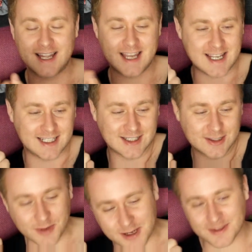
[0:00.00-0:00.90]
he
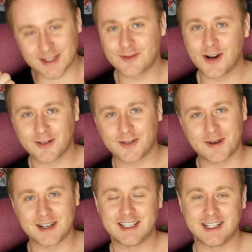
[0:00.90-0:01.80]
sweeps the rug from
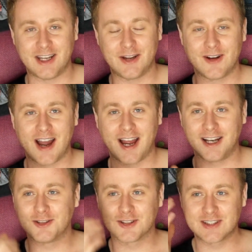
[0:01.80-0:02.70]
under you,
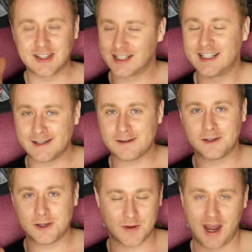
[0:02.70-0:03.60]
and you're suddenly
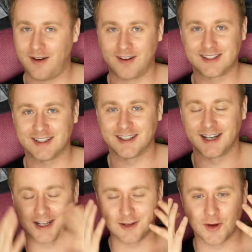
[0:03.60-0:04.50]
a new character,
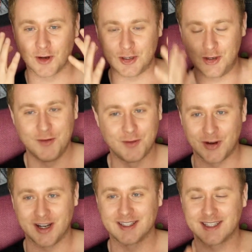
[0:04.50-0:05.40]
and you've got a new
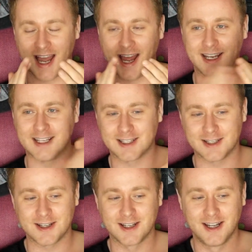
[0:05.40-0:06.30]
voice, and it's
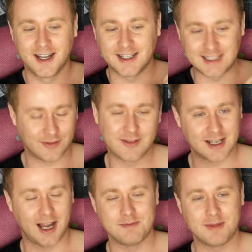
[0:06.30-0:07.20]
a, a different
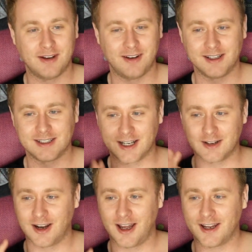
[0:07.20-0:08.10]
time period, and
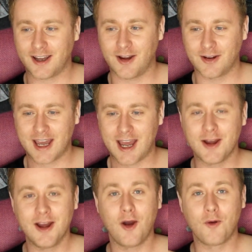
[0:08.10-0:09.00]
you're like,
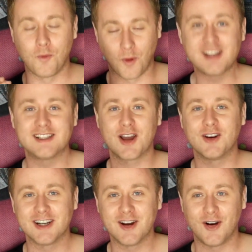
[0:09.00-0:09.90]
okay, what is
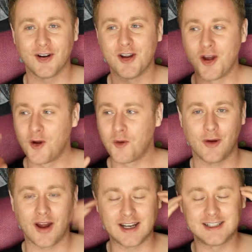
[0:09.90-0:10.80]
going on?
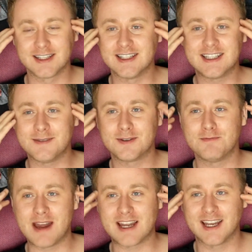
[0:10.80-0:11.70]
And it doesn't seem to
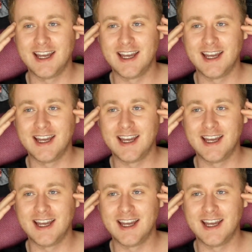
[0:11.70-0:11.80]
make